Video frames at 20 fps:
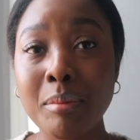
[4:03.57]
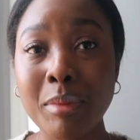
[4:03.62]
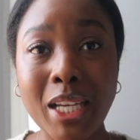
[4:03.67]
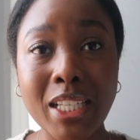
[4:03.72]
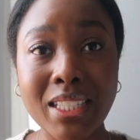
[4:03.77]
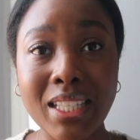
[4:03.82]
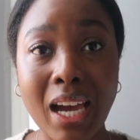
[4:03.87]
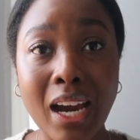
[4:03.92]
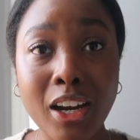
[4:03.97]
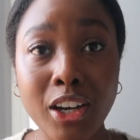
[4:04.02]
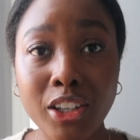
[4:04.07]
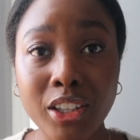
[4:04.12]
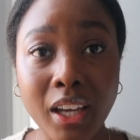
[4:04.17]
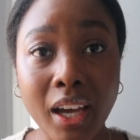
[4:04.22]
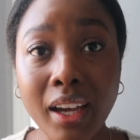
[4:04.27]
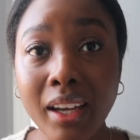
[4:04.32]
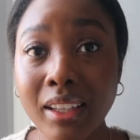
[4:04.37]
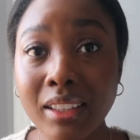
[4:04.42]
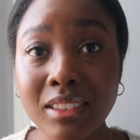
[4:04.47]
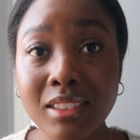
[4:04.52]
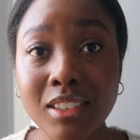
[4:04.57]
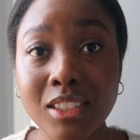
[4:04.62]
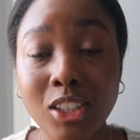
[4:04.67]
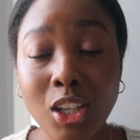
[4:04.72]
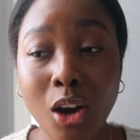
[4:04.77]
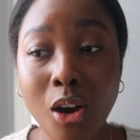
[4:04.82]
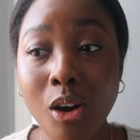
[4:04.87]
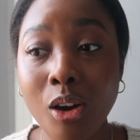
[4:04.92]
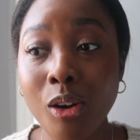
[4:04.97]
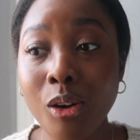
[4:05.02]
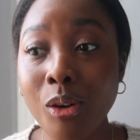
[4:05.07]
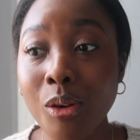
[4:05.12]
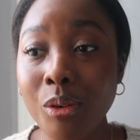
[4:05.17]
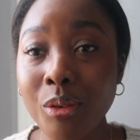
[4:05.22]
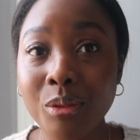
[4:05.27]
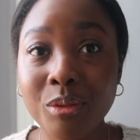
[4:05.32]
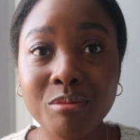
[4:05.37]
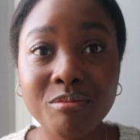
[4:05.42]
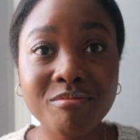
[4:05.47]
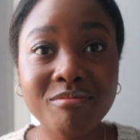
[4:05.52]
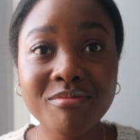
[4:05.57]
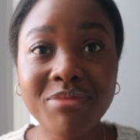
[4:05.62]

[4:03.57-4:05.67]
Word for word: I'm not tired yet, so